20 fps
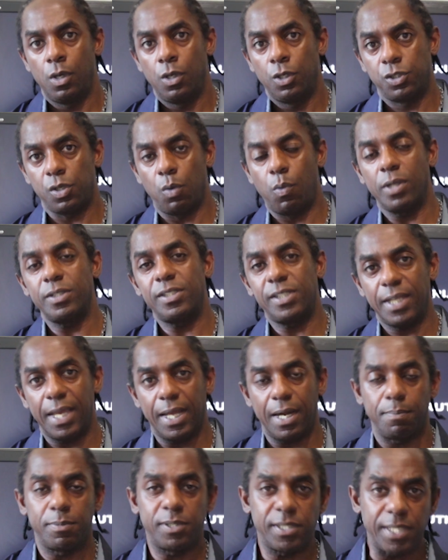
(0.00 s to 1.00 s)
So once
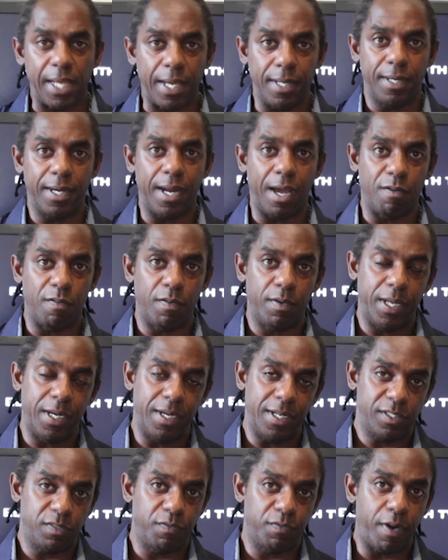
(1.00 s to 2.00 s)
again, I'm signing out in
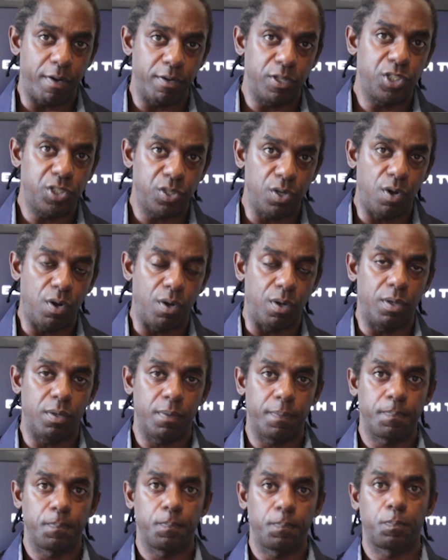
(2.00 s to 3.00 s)
this very short
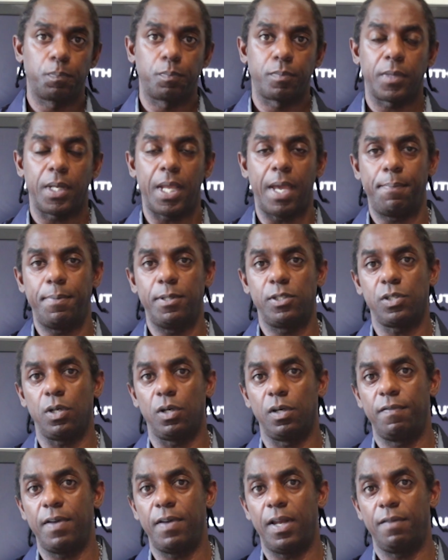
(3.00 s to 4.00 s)

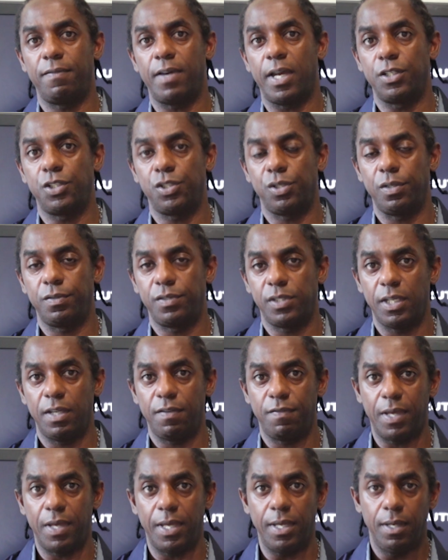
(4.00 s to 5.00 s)
episode of ELAVI Truth
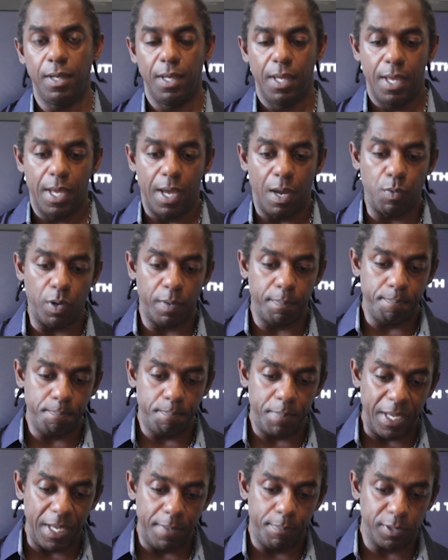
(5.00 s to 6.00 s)
TV. I
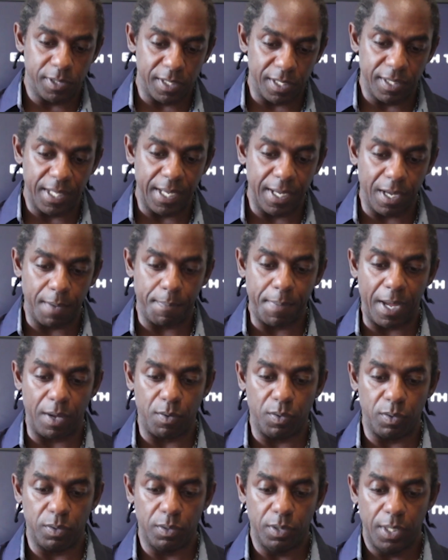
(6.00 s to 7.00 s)
want people to think
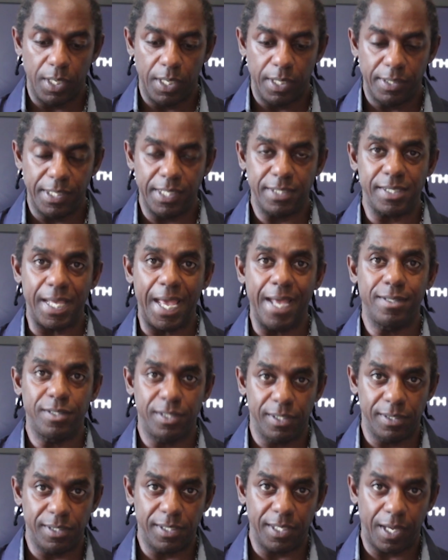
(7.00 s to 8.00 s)
about this
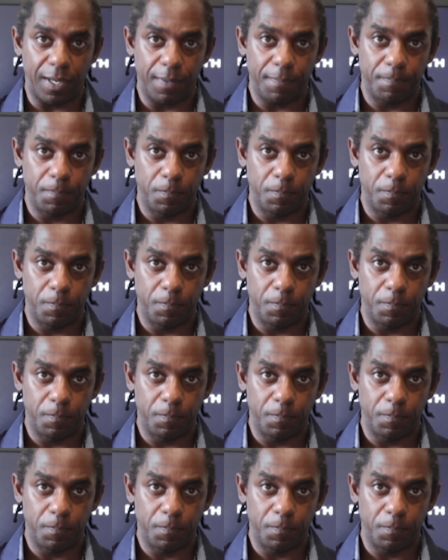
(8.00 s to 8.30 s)
entity,